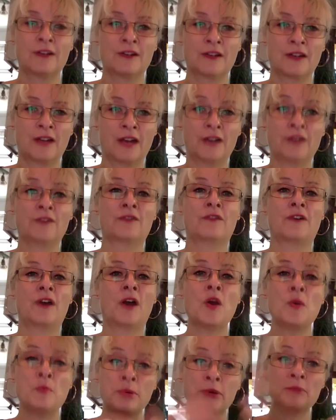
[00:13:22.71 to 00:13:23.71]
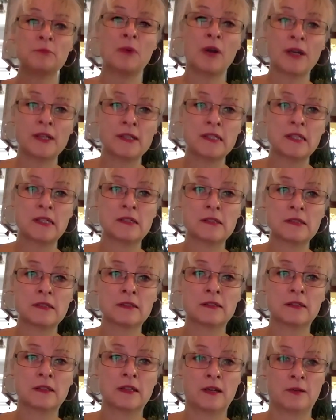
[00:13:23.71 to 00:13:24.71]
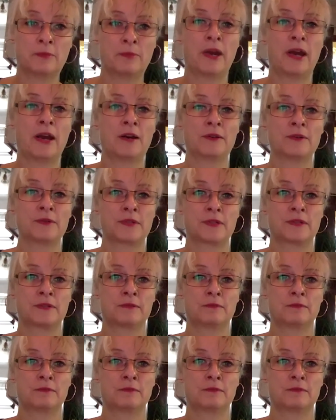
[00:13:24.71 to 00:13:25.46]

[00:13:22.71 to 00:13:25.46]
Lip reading: kind of open-minded about